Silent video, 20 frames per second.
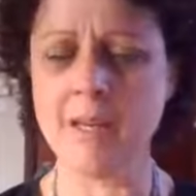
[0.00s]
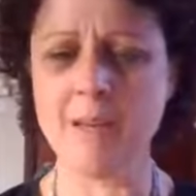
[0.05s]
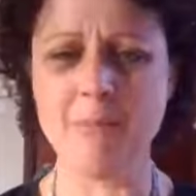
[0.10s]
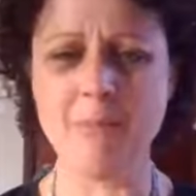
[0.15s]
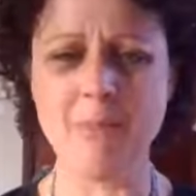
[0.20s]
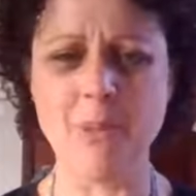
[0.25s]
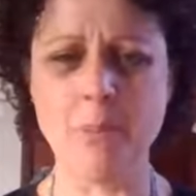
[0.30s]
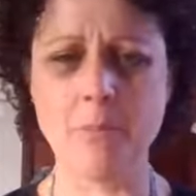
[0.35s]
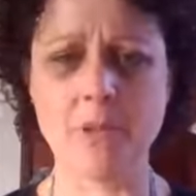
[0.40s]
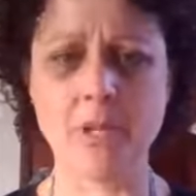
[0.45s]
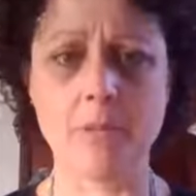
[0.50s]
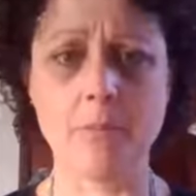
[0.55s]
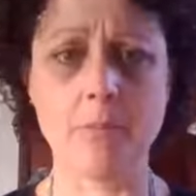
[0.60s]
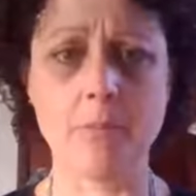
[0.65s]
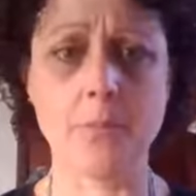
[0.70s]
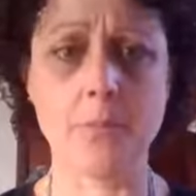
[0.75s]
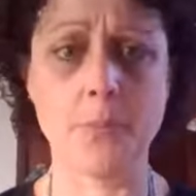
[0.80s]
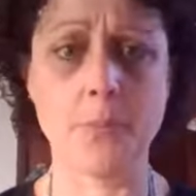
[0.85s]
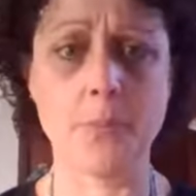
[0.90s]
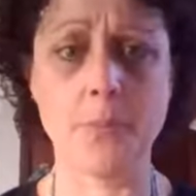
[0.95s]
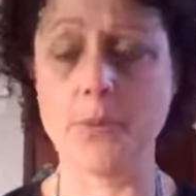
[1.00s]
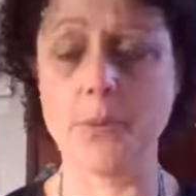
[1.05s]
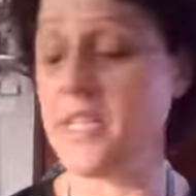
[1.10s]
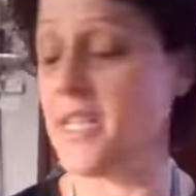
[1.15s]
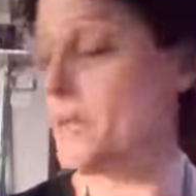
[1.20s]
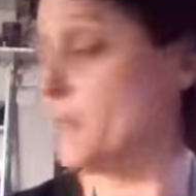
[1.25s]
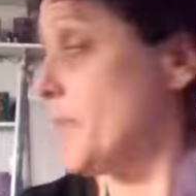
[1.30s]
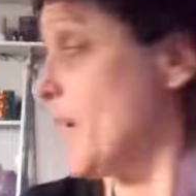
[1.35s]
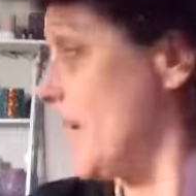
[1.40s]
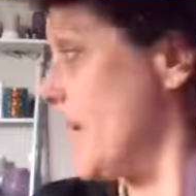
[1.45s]
Might be a
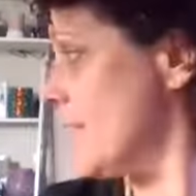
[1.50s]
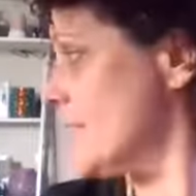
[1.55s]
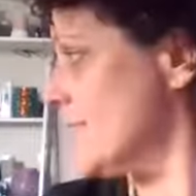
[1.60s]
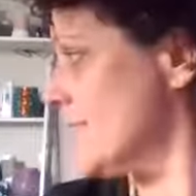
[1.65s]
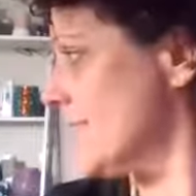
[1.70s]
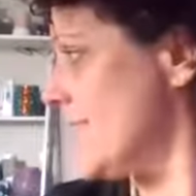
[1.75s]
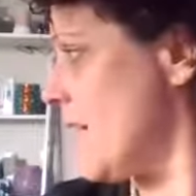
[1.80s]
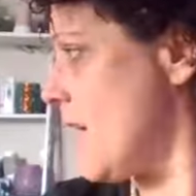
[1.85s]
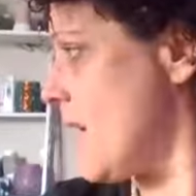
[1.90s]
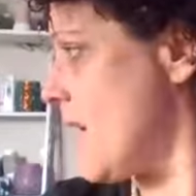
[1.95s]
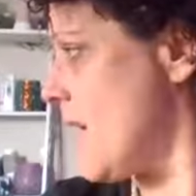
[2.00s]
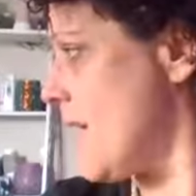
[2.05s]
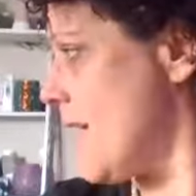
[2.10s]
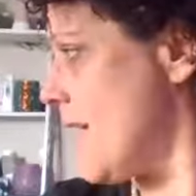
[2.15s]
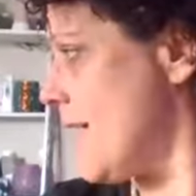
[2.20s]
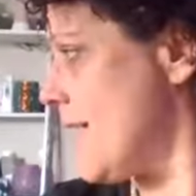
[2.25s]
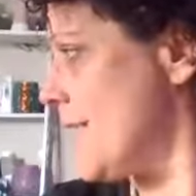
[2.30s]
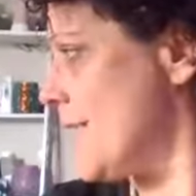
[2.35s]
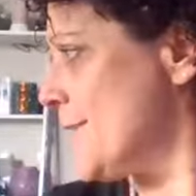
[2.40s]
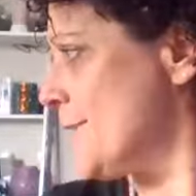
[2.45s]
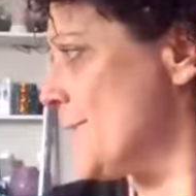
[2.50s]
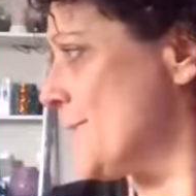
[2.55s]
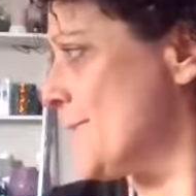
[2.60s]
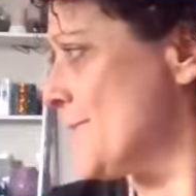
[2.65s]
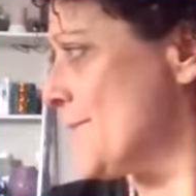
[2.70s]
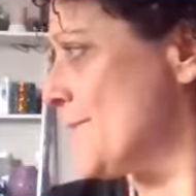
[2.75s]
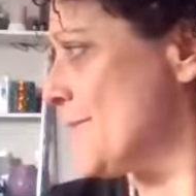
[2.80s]
pretty bad time